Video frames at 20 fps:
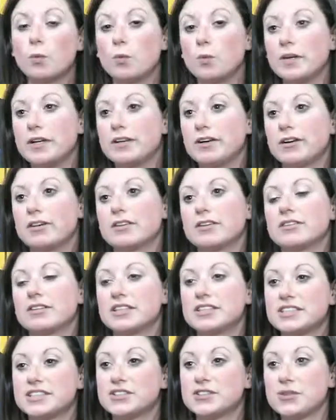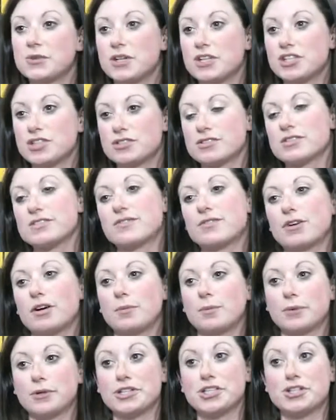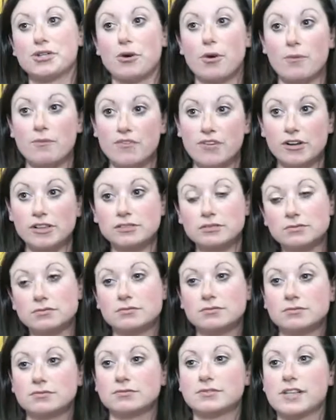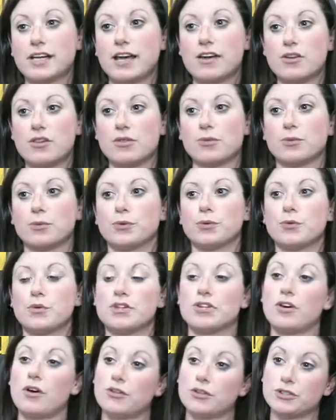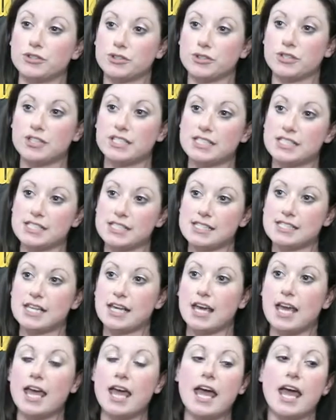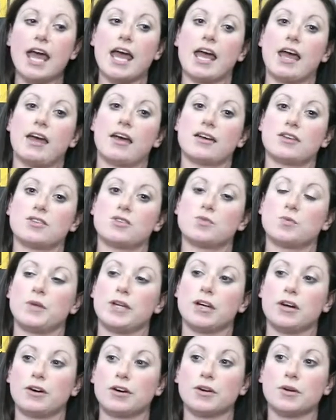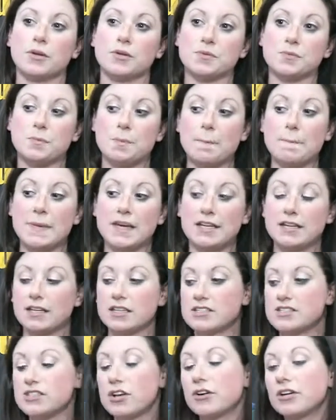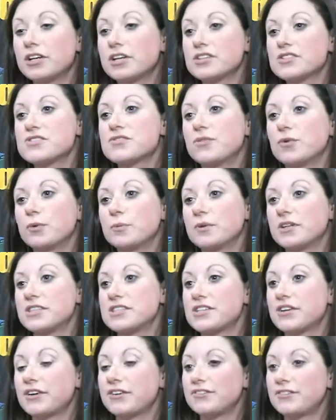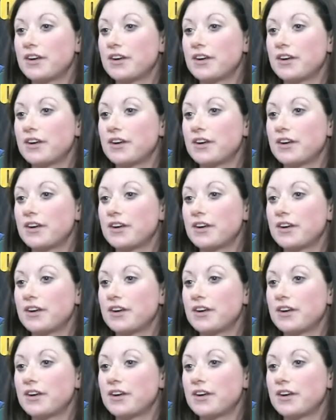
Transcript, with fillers: We are collecting donations for Operation Homefront through the Dollar Trees and we are making stockings for military